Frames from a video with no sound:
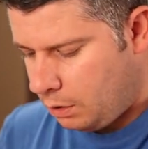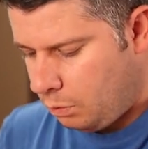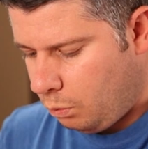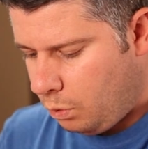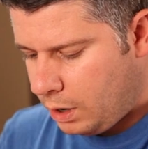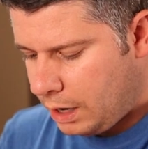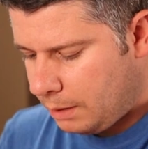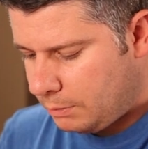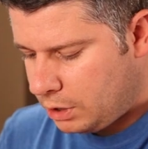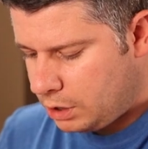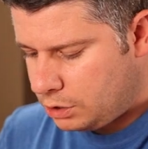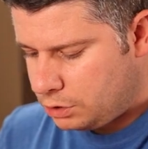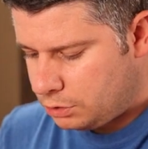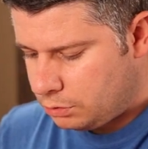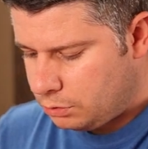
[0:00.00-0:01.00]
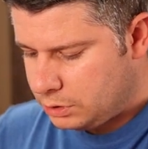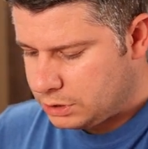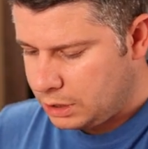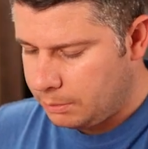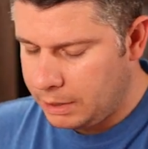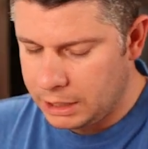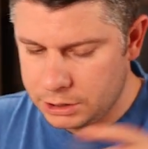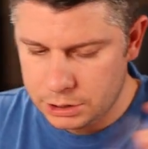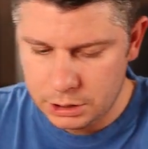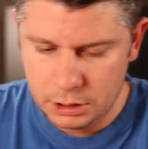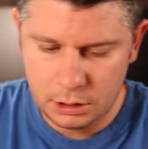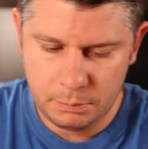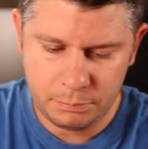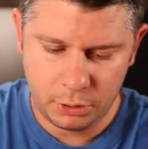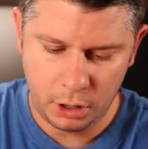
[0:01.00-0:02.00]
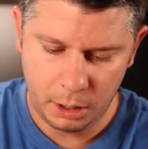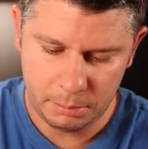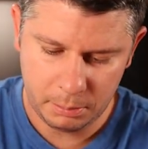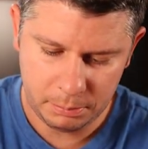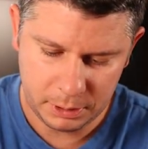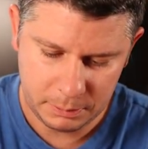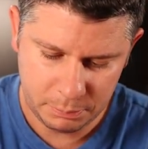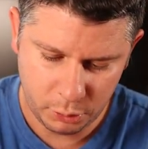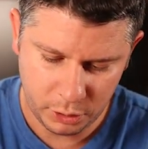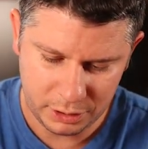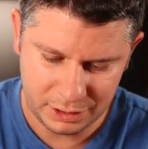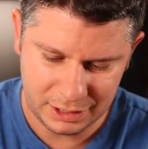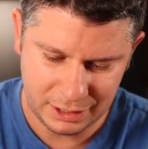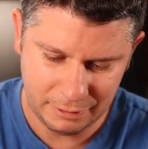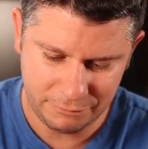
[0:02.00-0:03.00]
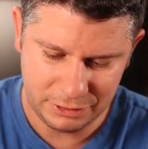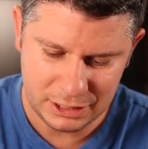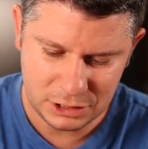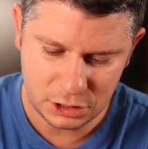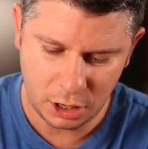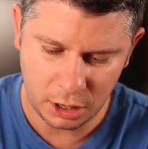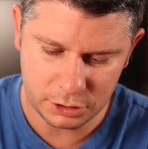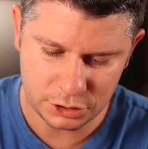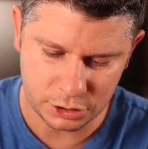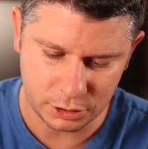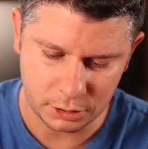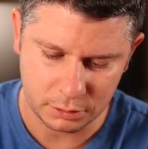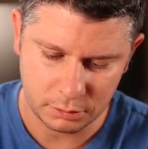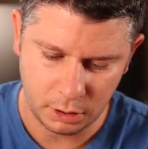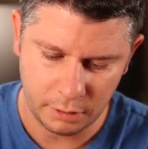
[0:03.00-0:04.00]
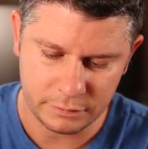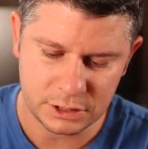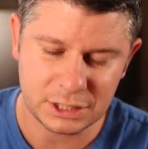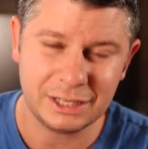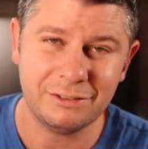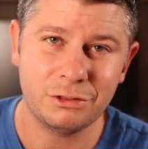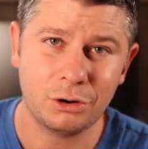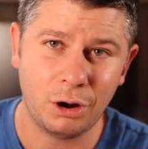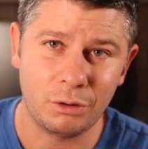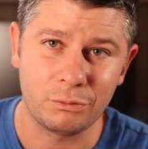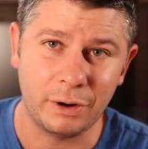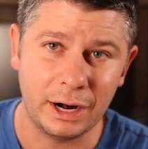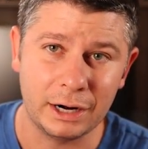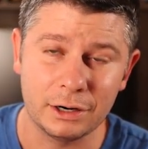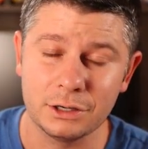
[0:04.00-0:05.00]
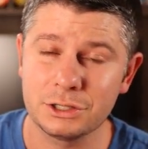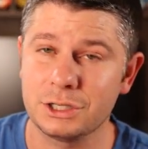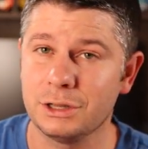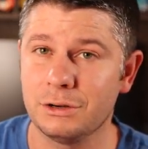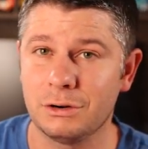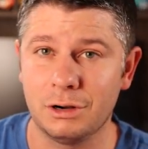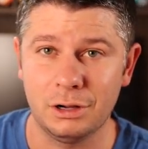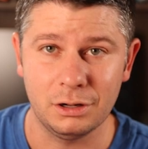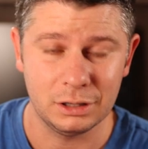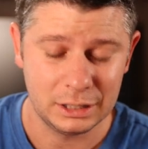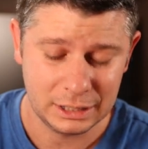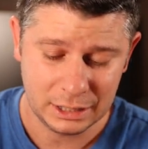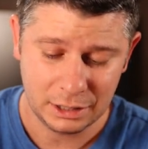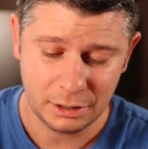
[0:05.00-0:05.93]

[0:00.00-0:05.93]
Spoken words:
What I'm going to do is I'm actually going to probably put if these cards are, obviously, if they're all rares and they're all